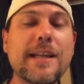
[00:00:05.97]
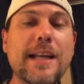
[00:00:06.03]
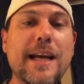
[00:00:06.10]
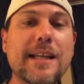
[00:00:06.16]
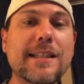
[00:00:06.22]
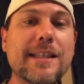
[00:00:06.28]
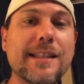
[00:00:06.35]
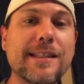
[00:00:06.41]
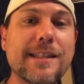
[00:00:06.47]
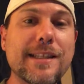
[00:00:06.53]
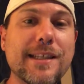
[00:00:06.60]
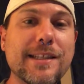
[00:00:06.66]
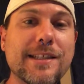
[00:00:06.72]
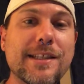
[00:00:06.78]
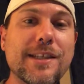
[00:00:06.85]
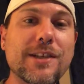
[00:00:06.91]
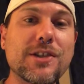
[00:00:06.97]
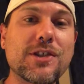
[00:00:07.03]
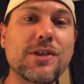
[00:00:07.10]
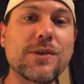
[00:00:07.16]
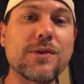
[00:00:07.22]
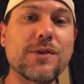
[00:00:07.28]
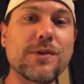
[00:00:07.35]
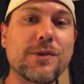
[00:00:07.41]
nastiest things that your
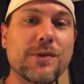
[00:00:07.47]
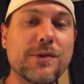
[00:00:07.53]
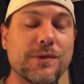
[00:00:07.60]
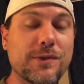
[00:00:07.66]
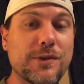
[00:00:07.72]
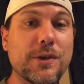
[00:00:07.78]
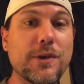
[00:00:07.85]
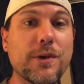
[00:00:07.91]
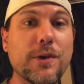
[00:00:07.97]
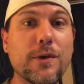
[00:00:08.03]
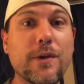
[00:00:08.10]
children will do to you,